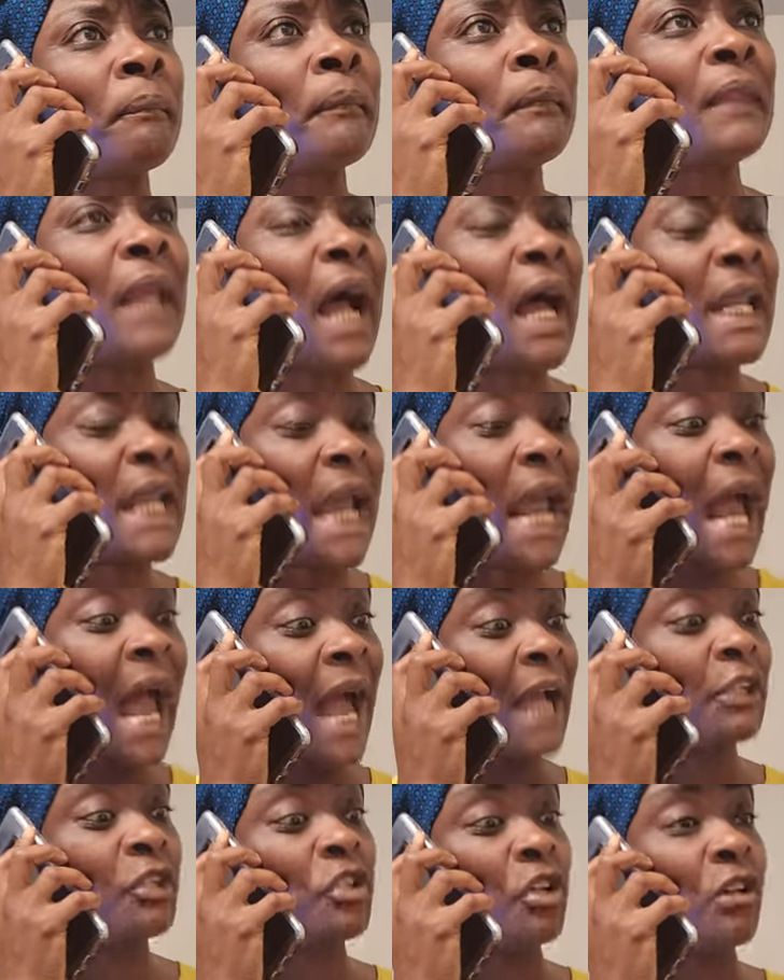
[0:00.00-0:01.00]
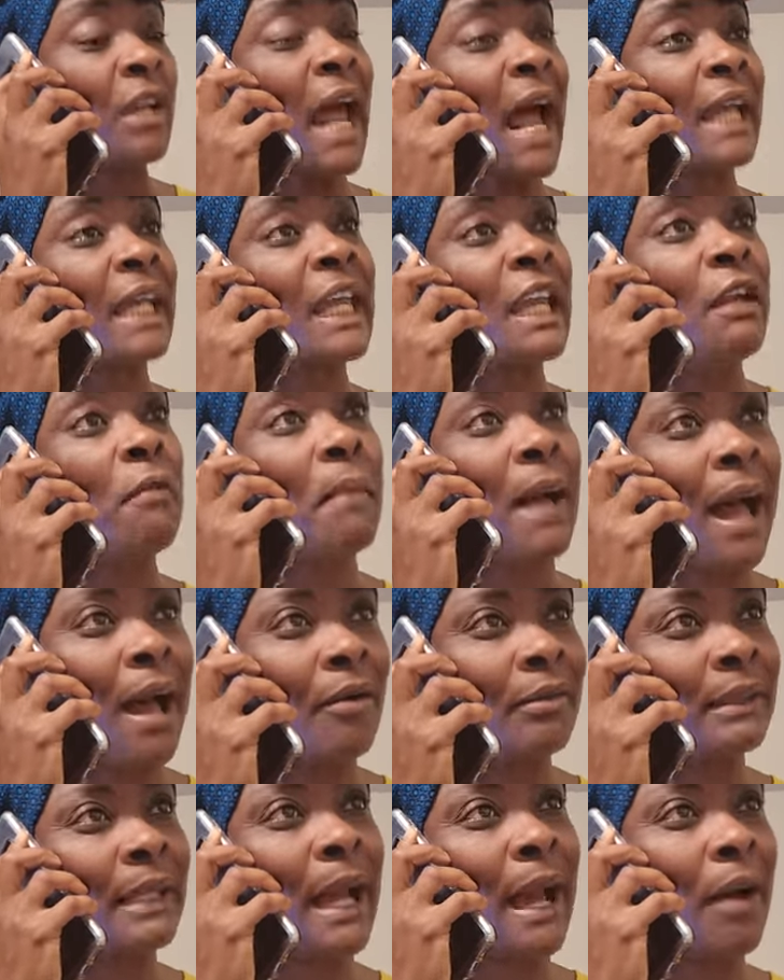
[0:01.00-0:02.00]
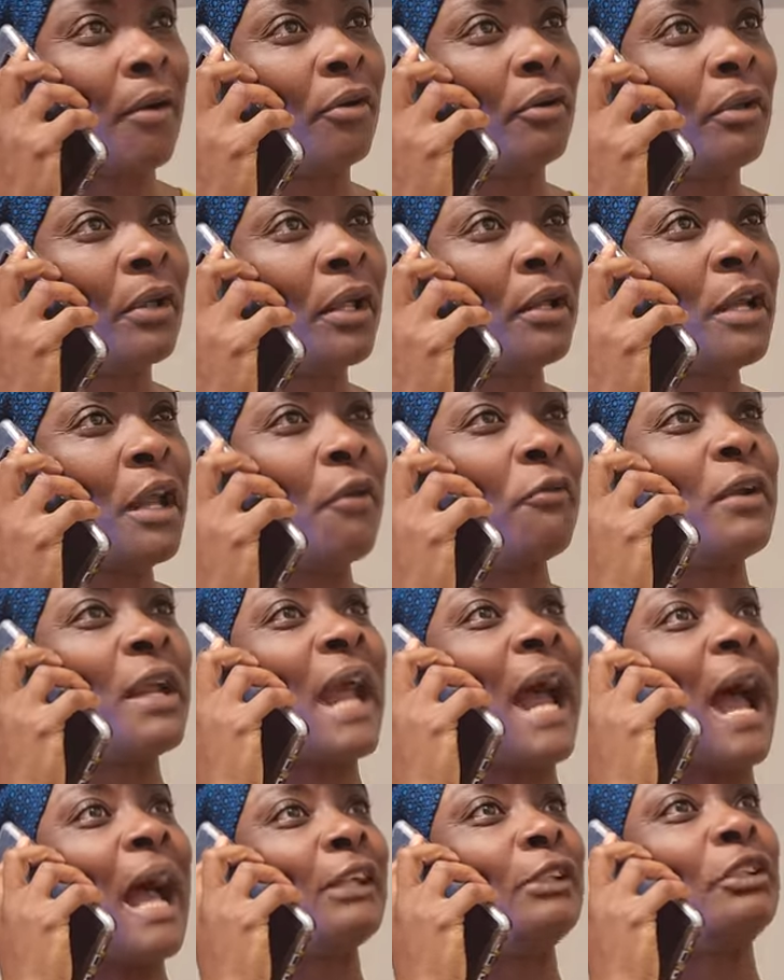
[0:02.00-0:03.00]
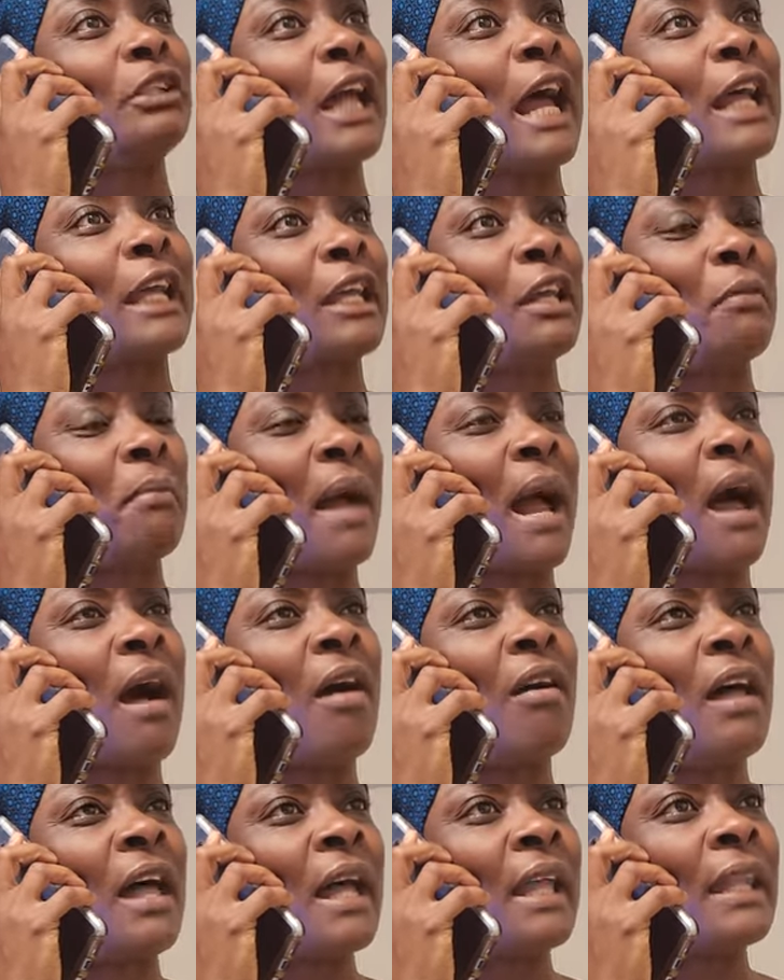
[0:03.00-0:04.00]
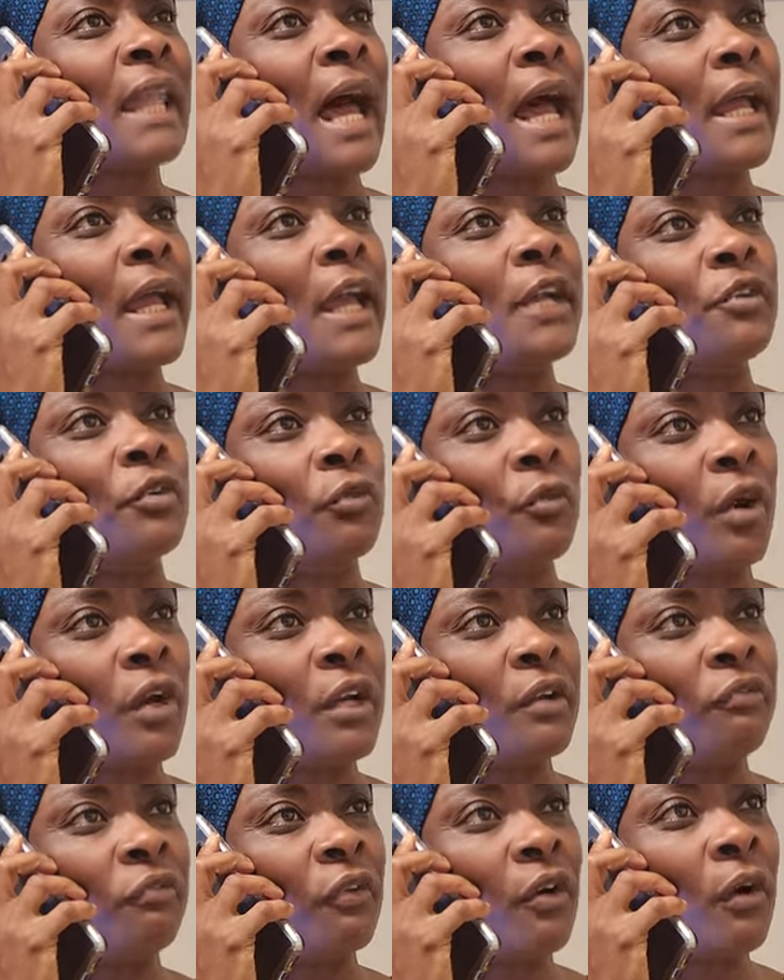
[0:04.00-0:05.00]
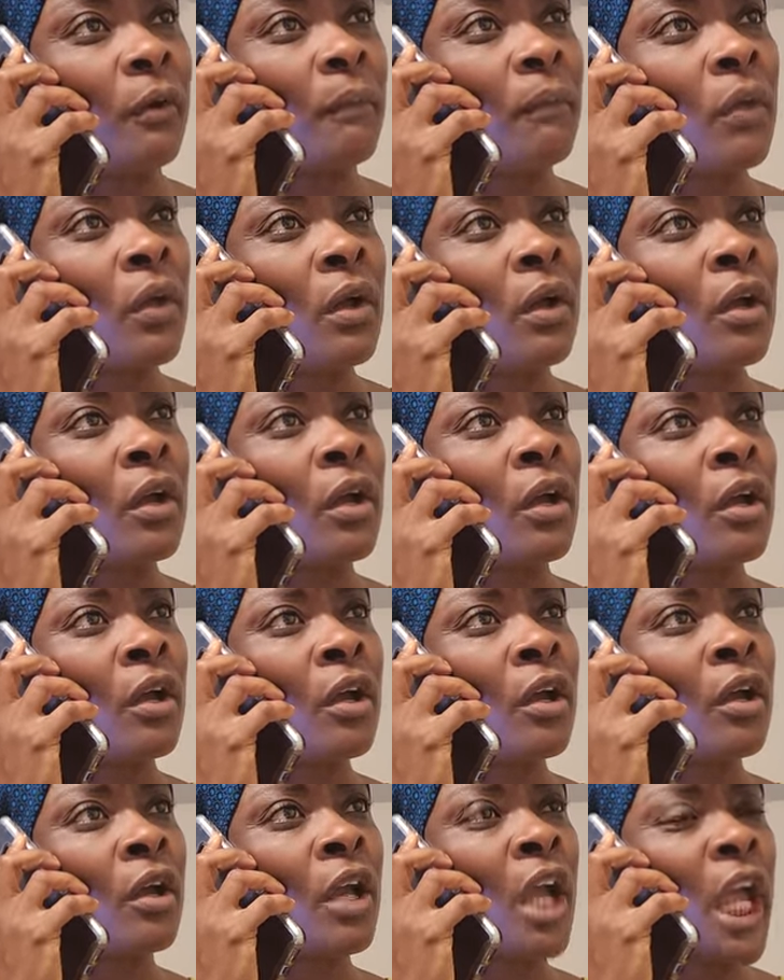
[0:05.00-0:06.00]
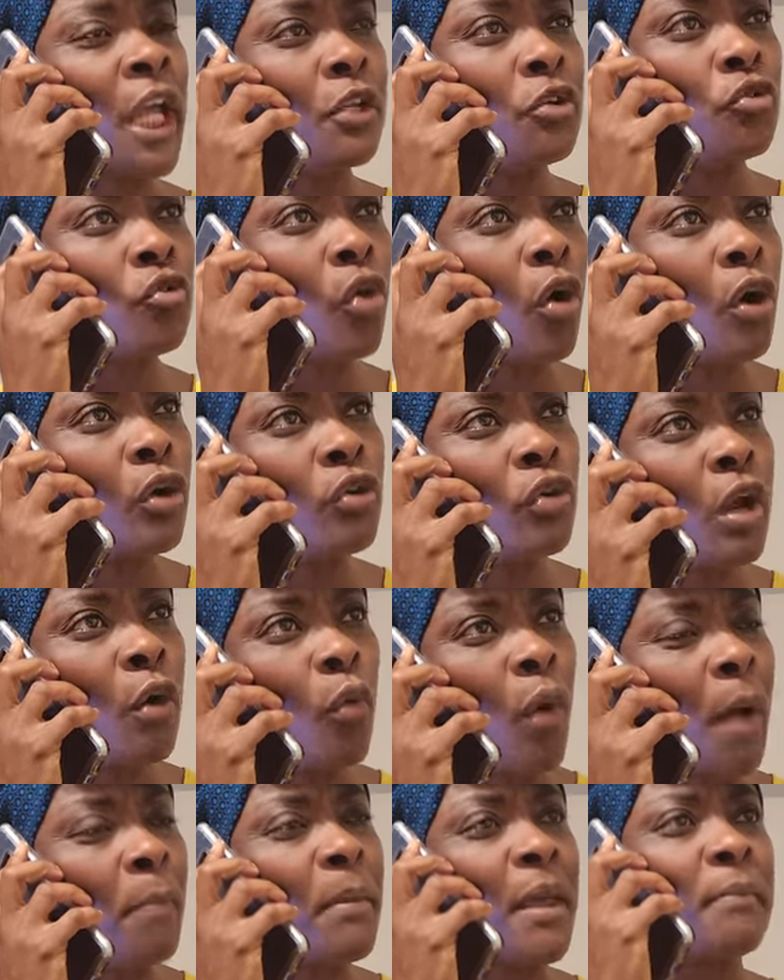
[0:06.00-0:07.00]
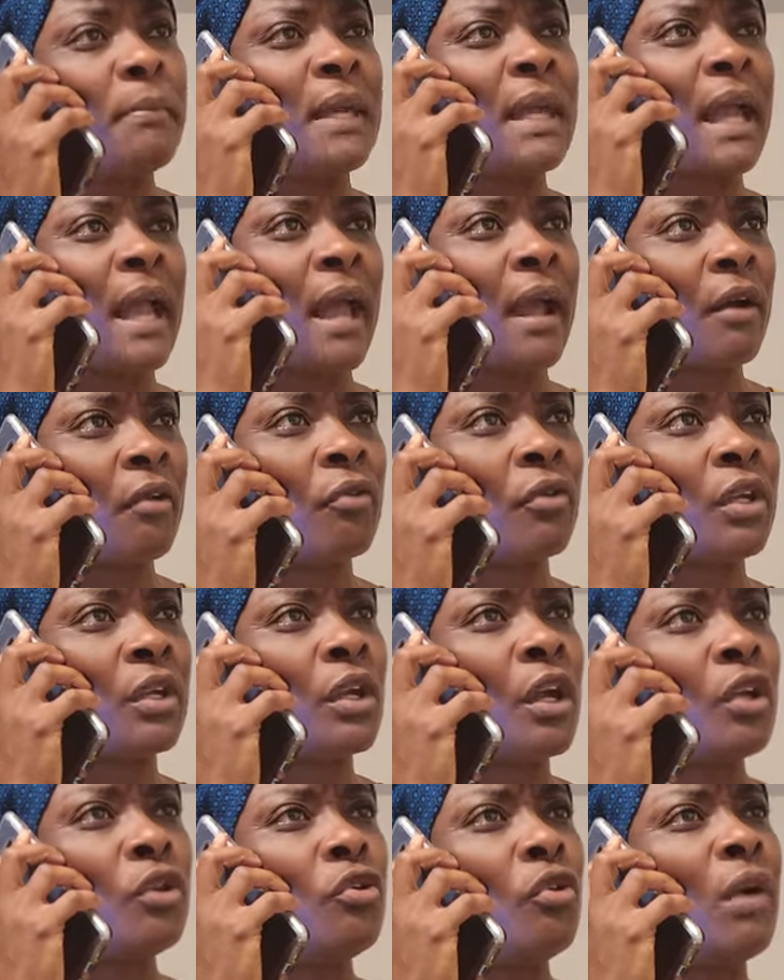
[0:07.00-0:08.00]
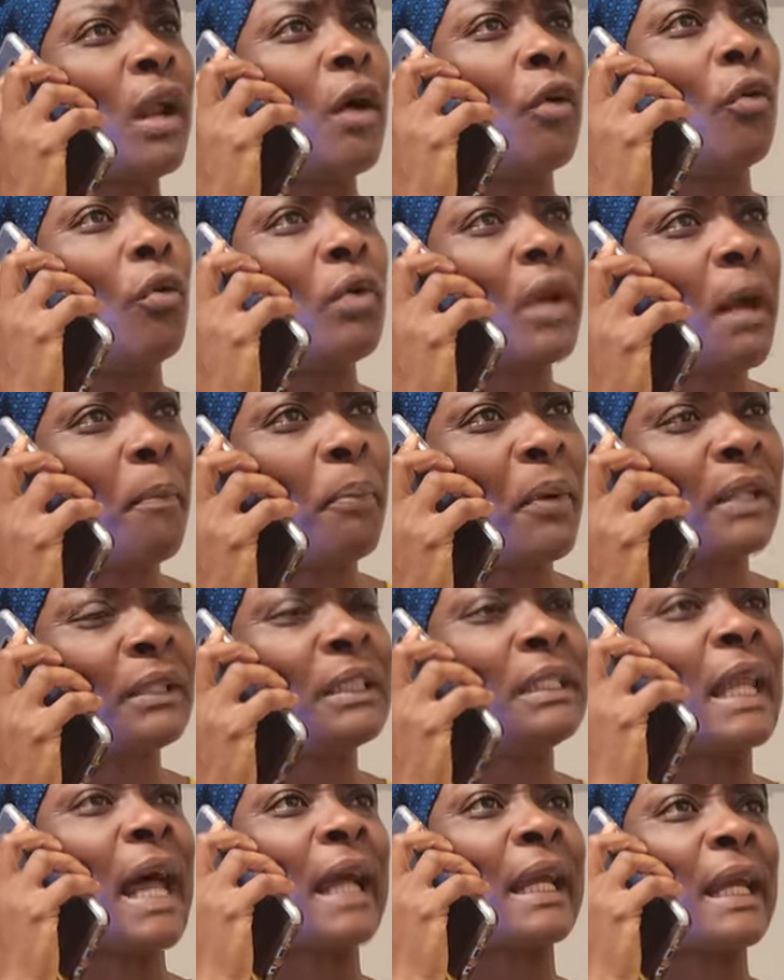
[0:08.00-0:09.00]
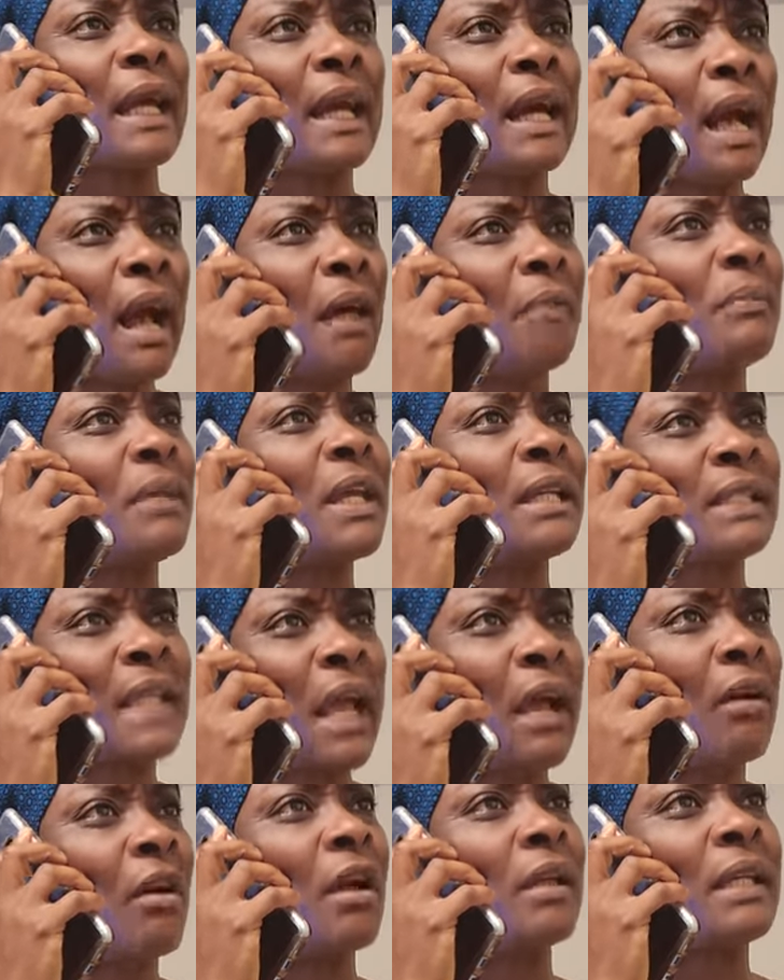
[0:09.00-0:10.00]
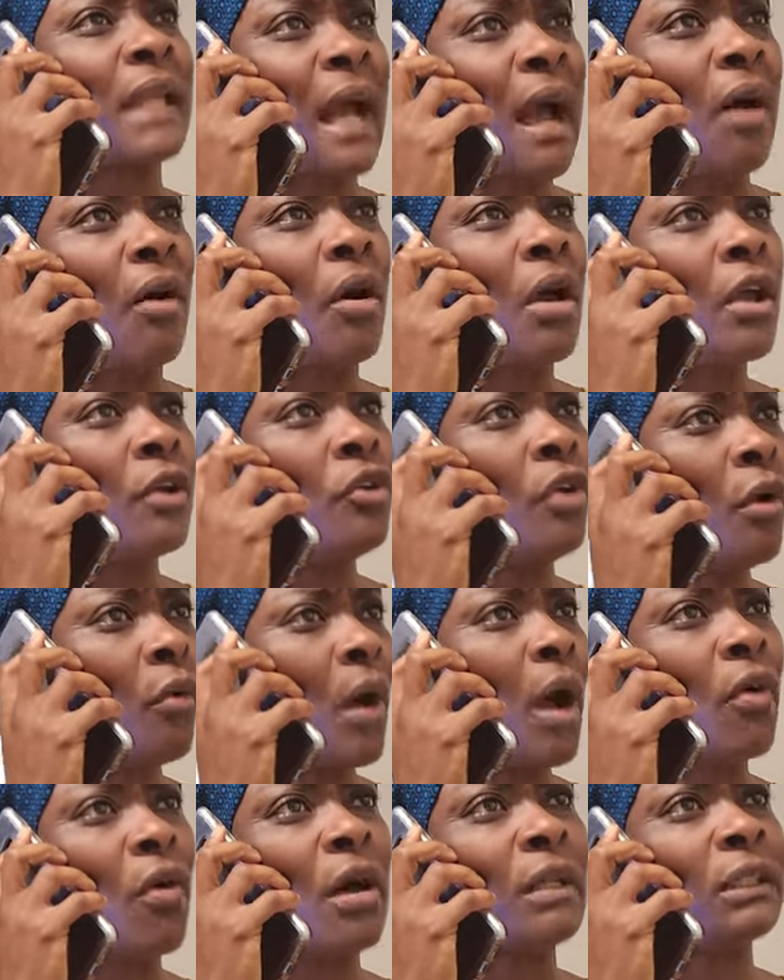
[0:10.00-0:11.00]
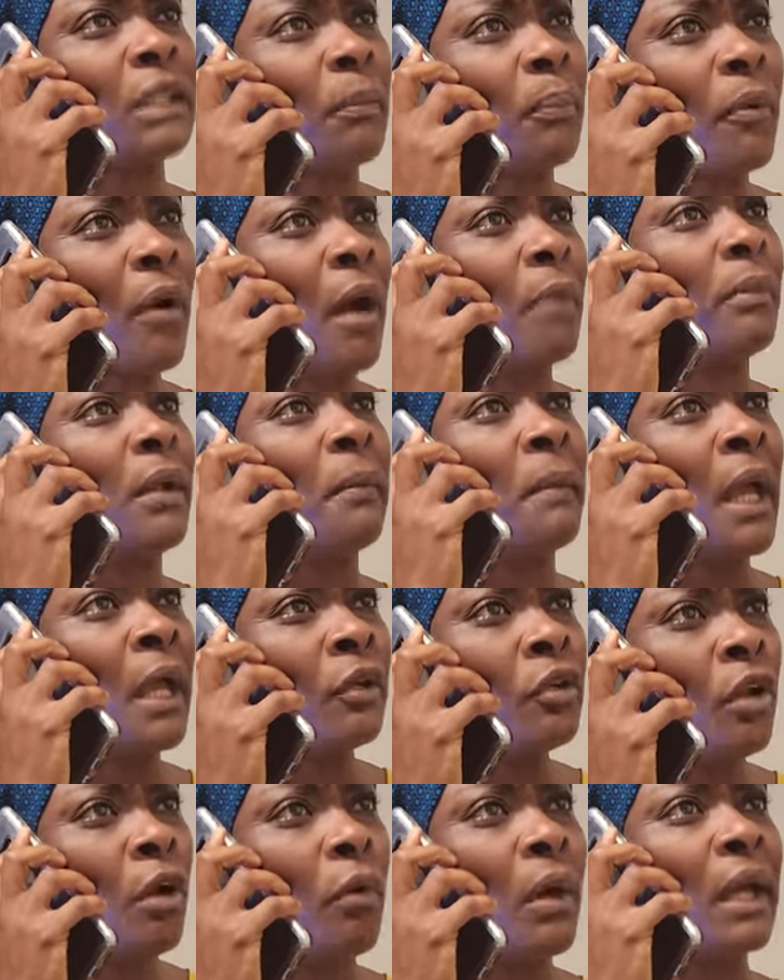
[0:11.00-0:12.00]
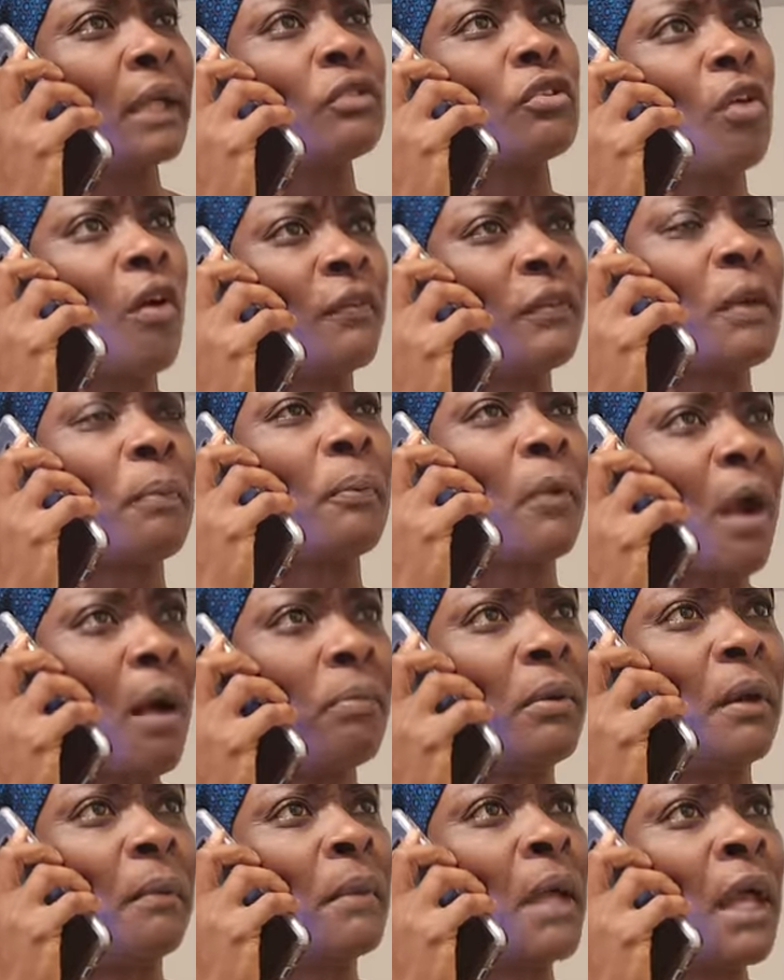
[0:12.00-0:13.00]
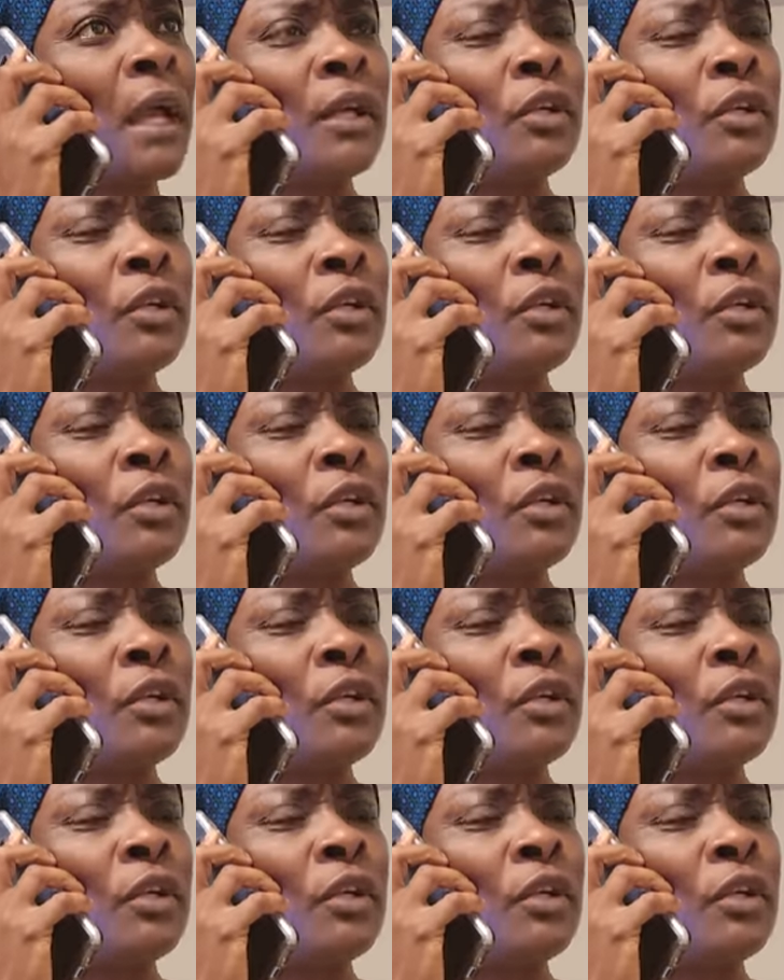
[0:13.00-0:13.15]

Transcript: Now, the action that came out now, the reaction that came out, that, hey, you running from and you know you the one make me angry. You the only person that can calm this anger down. You don't want cause a problem. You don't want to solve the problem.